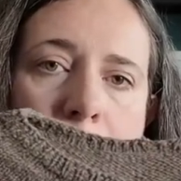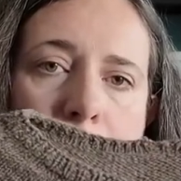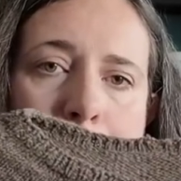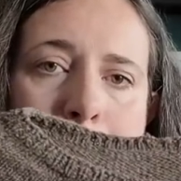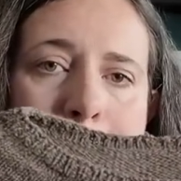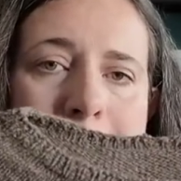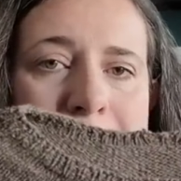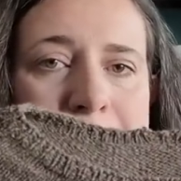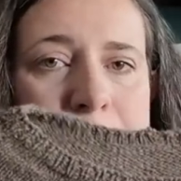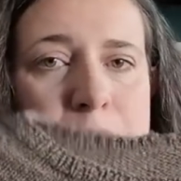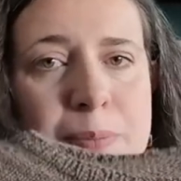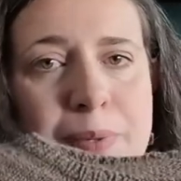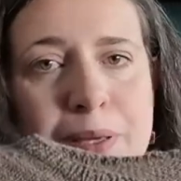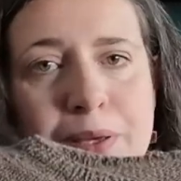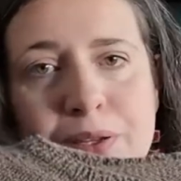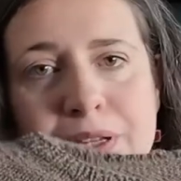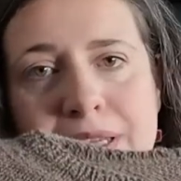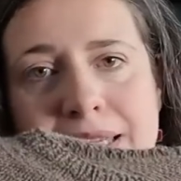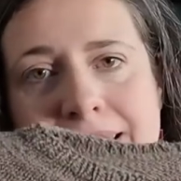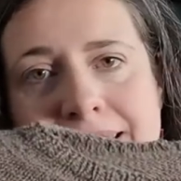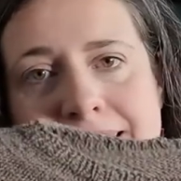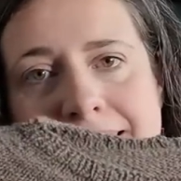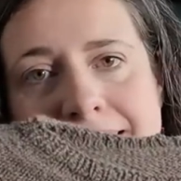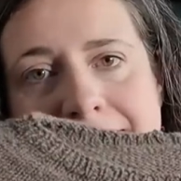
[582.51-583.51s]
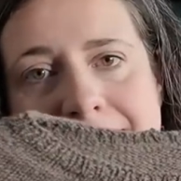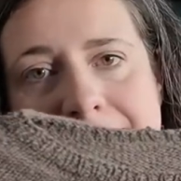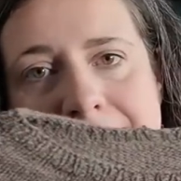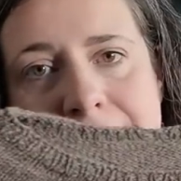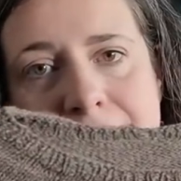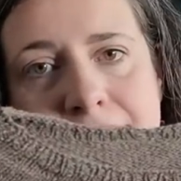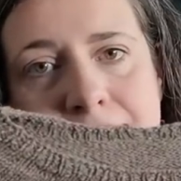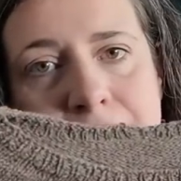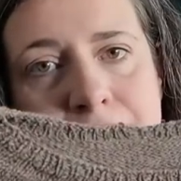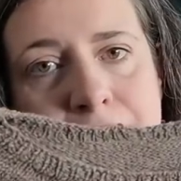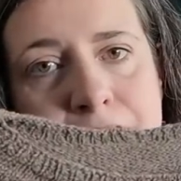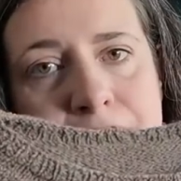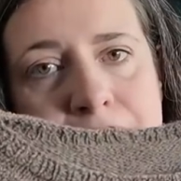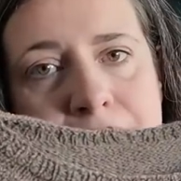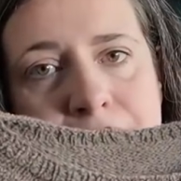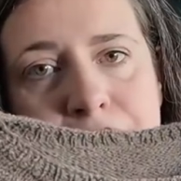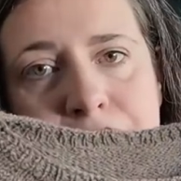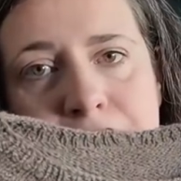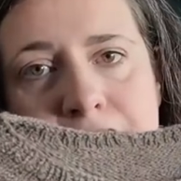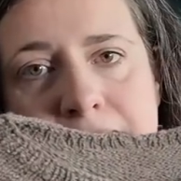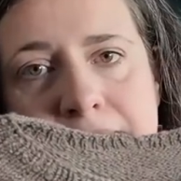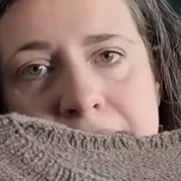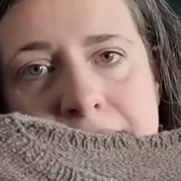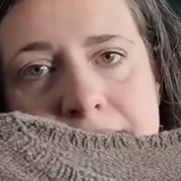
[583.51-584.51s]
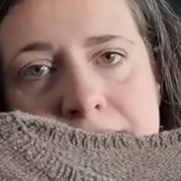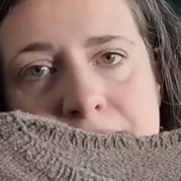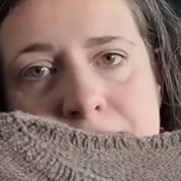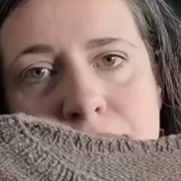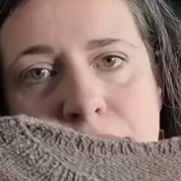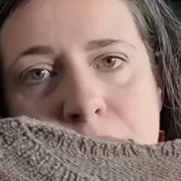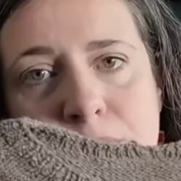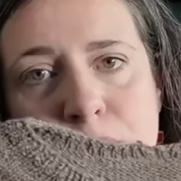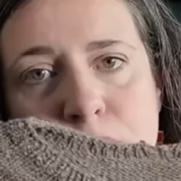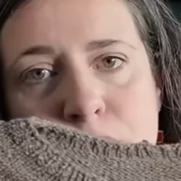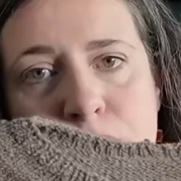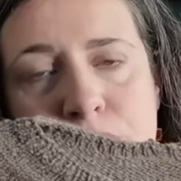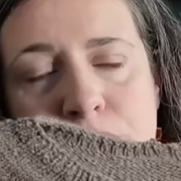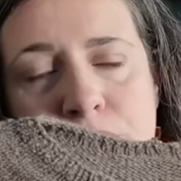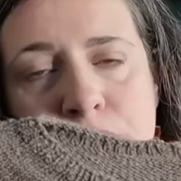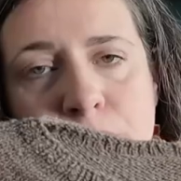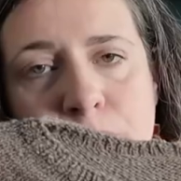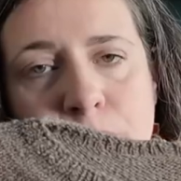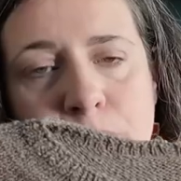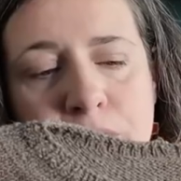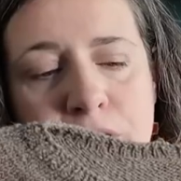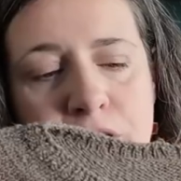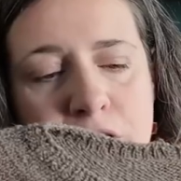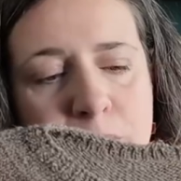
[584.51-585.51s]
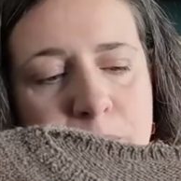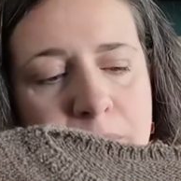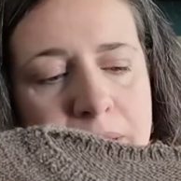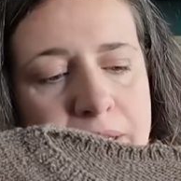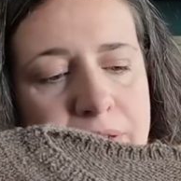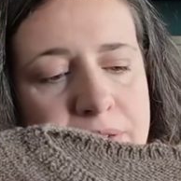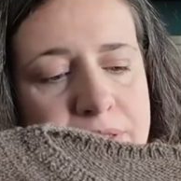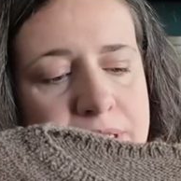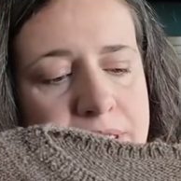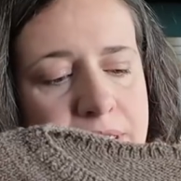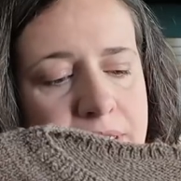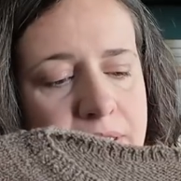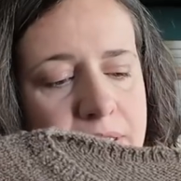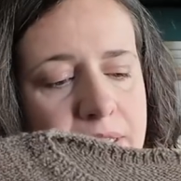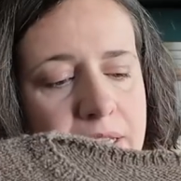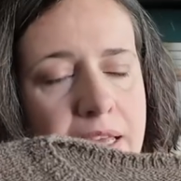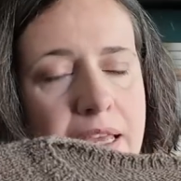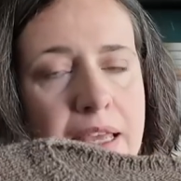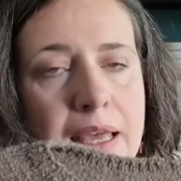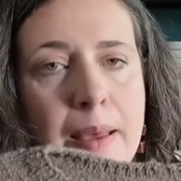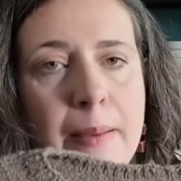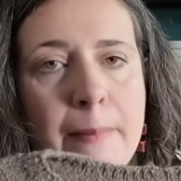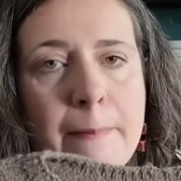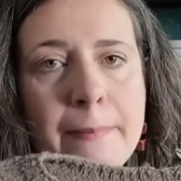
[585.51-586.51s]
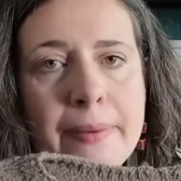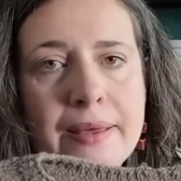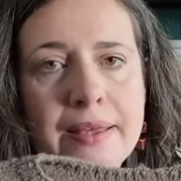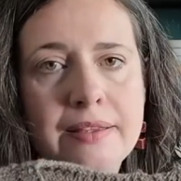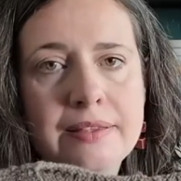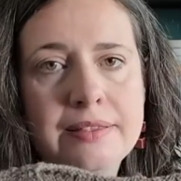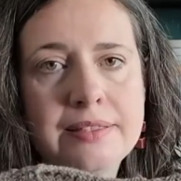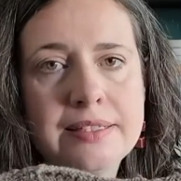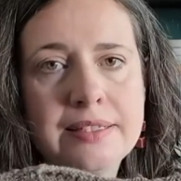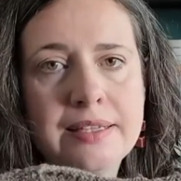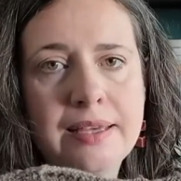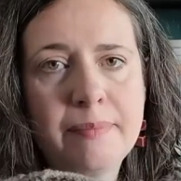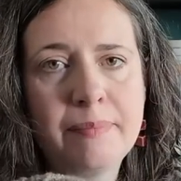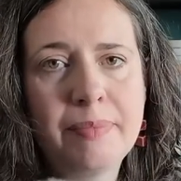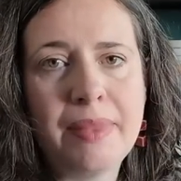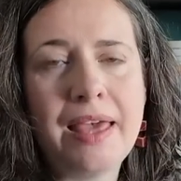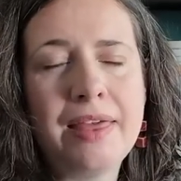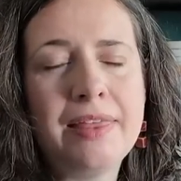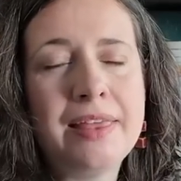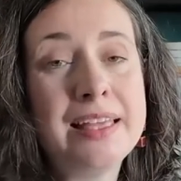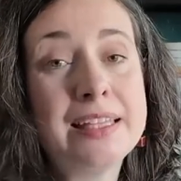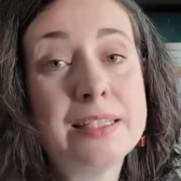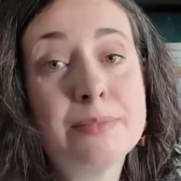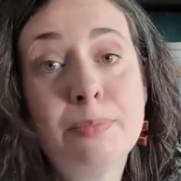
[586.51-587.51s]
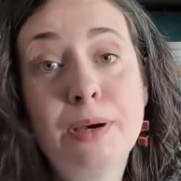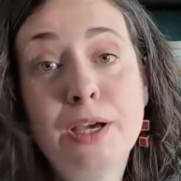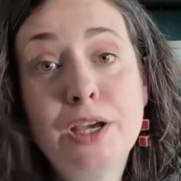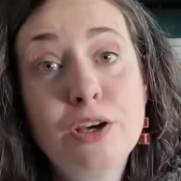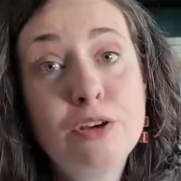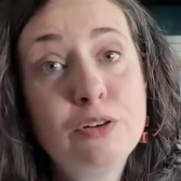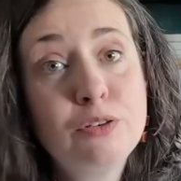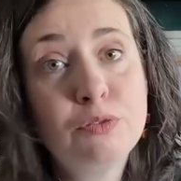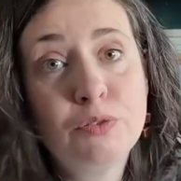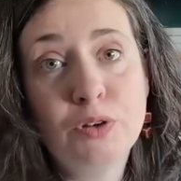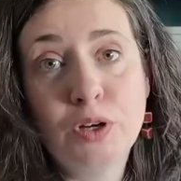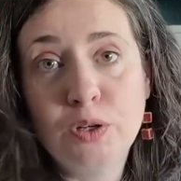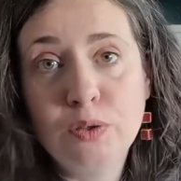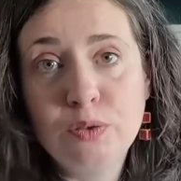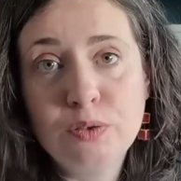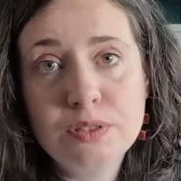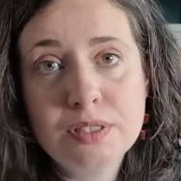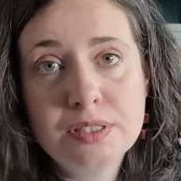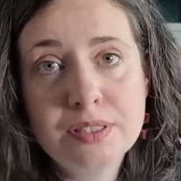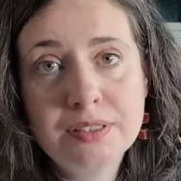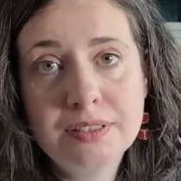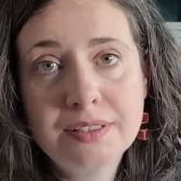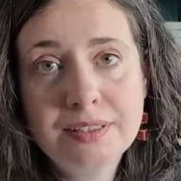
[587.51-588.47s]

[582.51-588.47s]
But to be honest, it's going to look lovely, so I'm not too worried about it. But it's my own fault.